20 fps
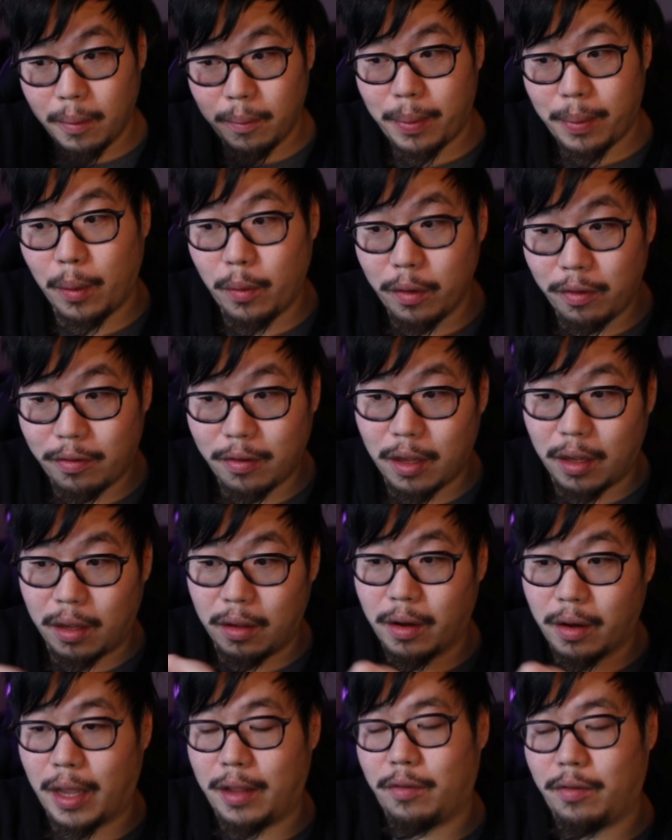But we'll see.
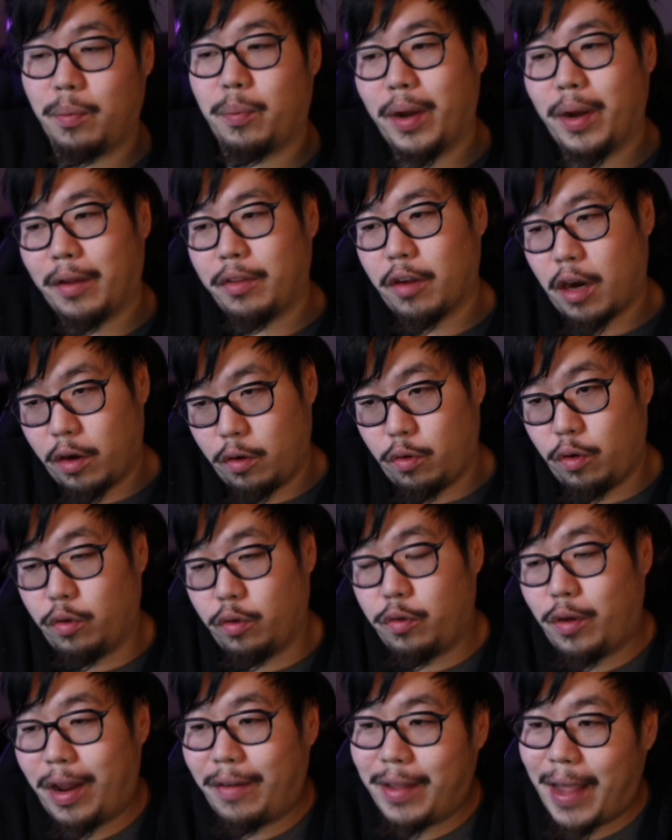Okay, so bring out the Articuno.
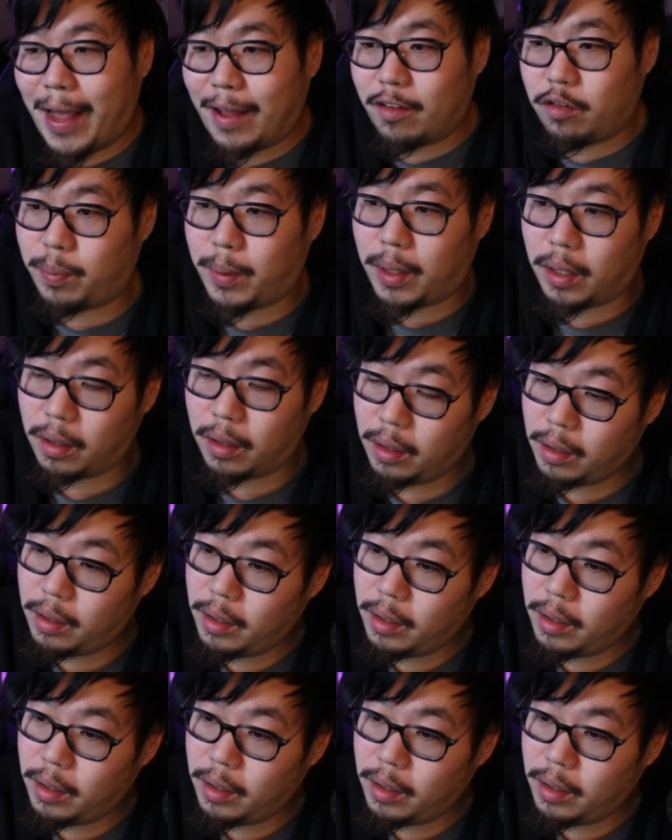Do they have the X speed?